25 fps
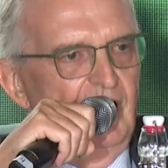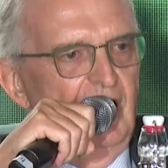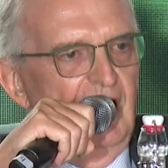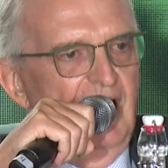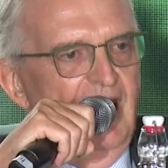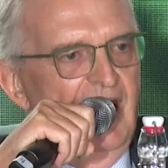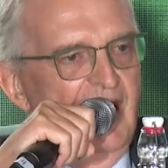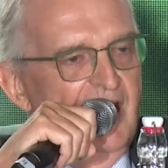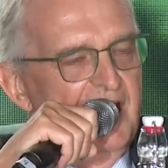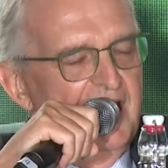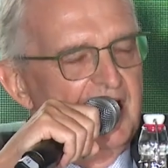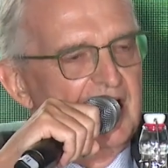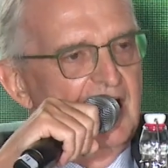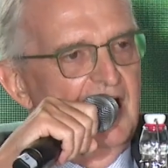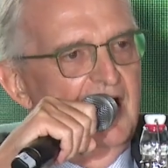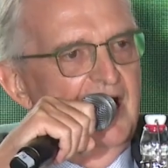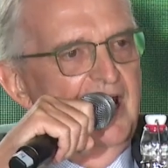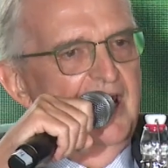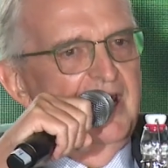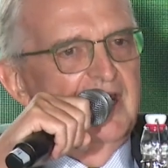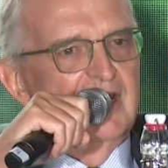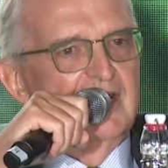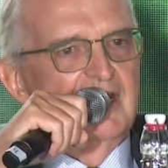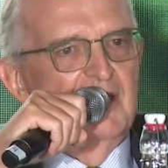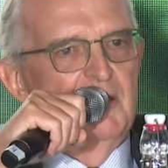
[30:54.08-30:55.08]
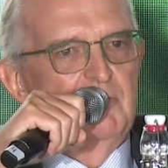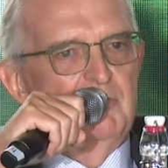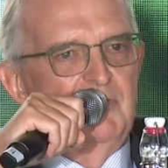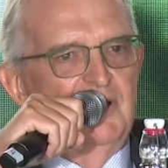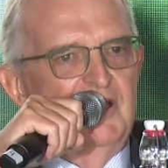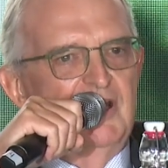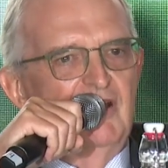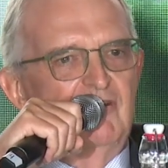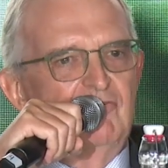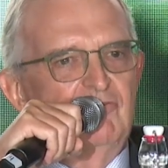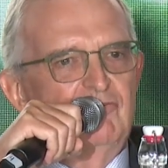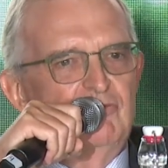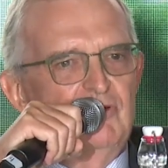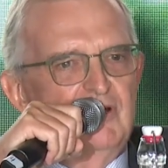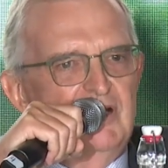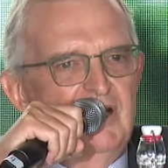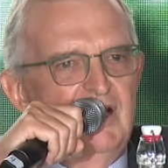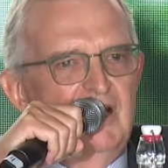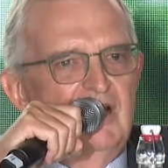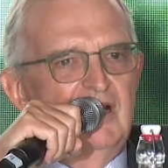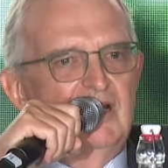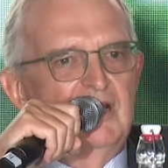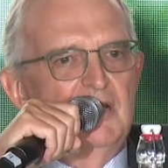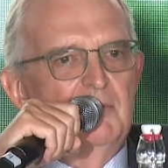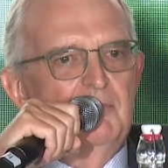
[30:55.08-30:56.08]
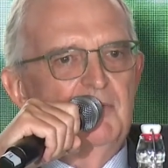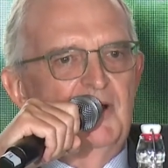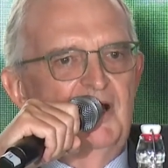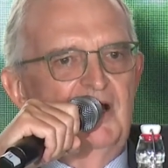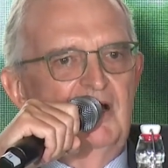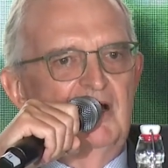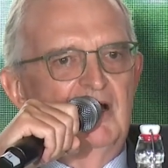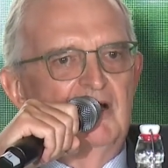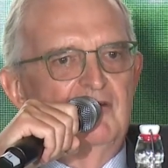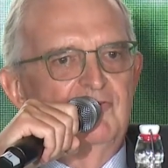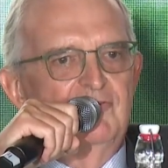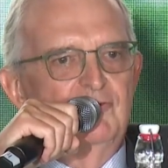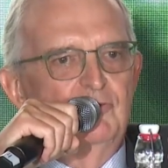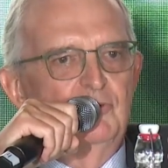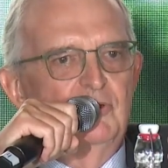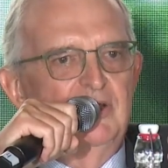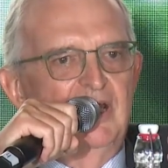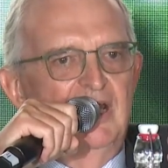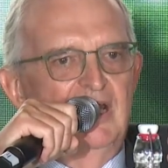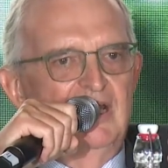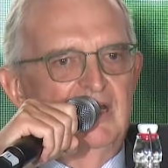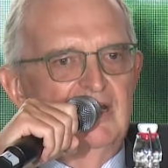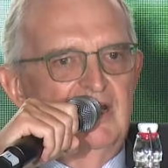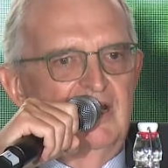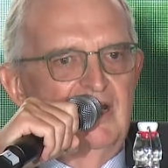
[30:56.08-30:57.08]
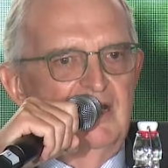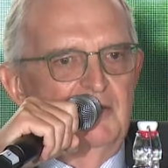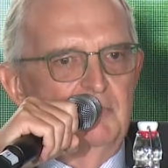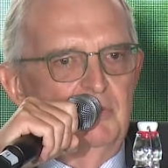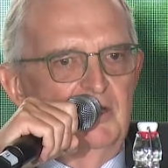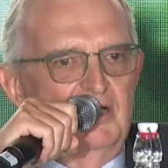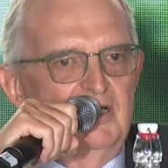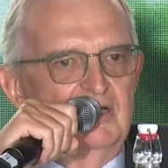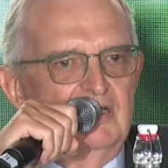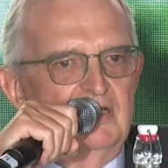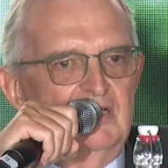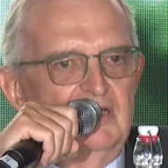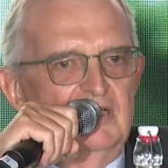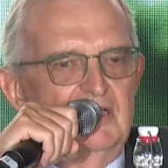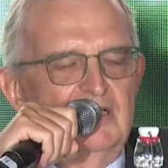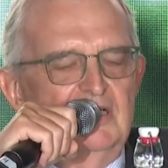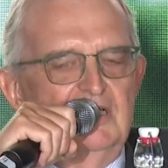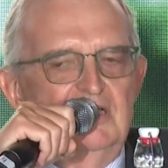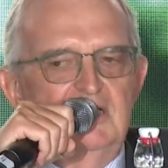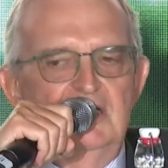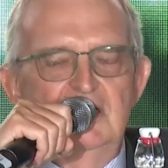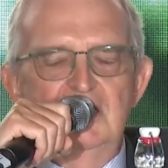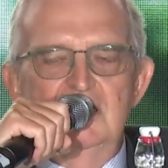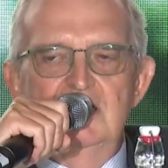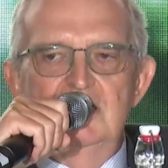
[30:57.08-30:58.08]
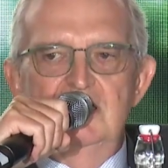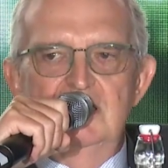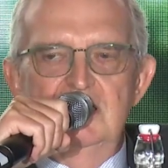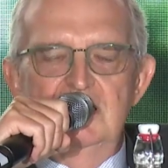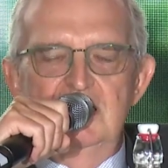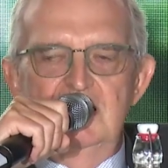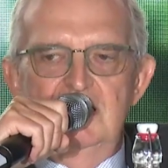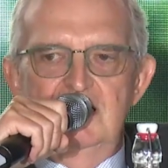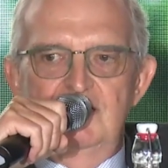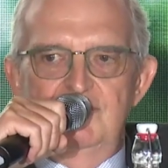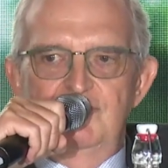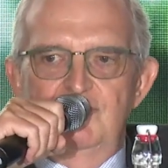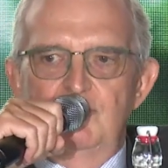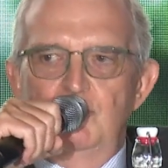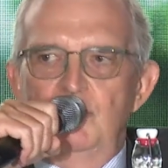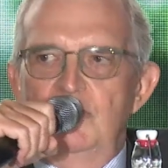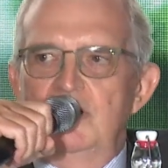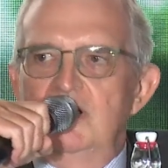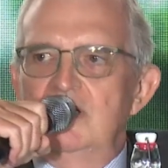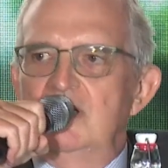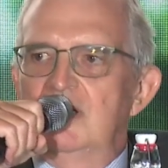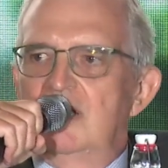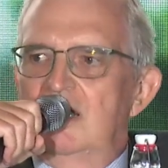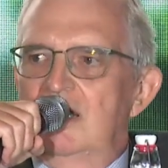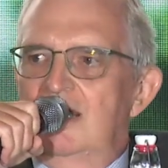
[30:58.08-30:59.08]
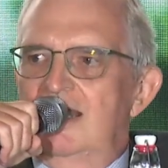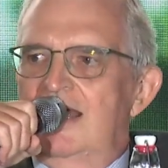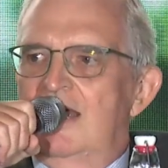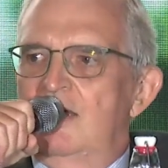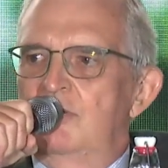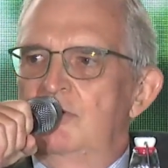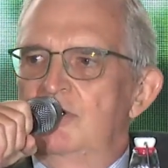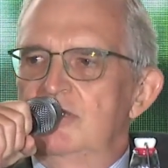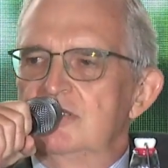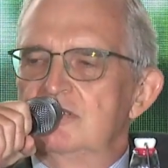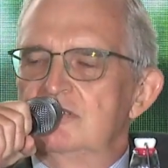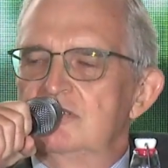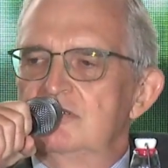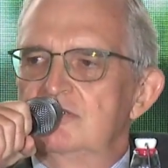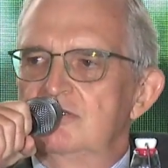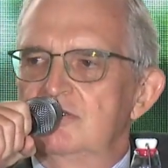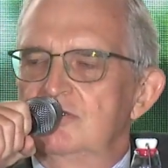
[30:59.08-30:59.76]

AI can be a really powerful enabler if we allow it to